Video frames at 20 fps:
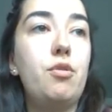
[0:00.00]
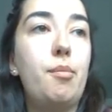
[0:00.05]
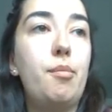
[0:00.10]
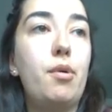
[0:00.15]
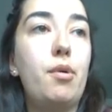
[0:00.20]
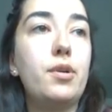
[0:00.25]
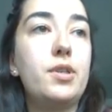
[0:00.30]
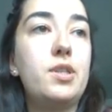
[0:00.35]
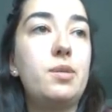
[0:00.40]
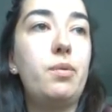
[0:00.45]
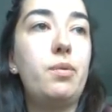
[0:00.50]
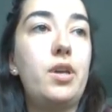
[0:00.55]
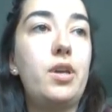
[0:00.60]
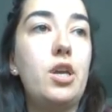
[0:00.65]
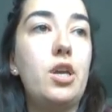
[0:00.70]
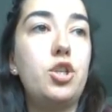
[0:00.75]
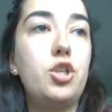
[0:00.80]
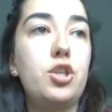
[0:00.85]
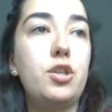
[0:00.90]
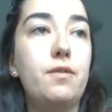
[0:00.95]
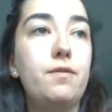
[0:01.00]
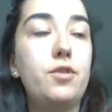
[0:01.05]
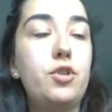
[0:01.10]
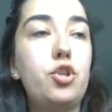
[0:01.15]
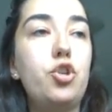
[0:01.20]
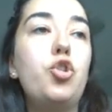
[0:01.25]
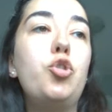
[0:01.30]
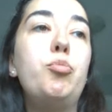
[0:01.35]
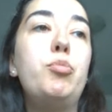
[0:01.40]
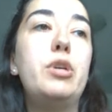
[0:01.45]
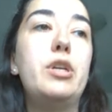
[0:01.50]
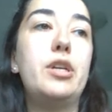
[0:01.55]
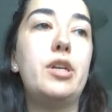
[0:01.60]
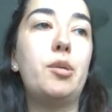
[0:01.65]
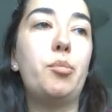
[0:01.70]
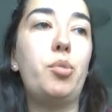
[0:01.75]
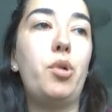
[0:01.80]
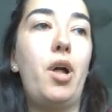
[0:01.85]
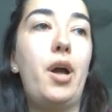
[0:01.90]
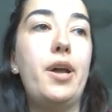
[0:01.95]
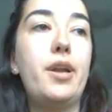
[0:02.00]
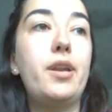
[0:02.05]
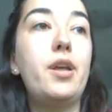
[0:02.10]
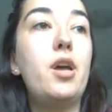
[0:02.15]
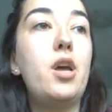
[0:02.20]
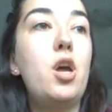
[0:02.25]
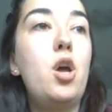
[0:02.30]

a multiplication of 2 being applied.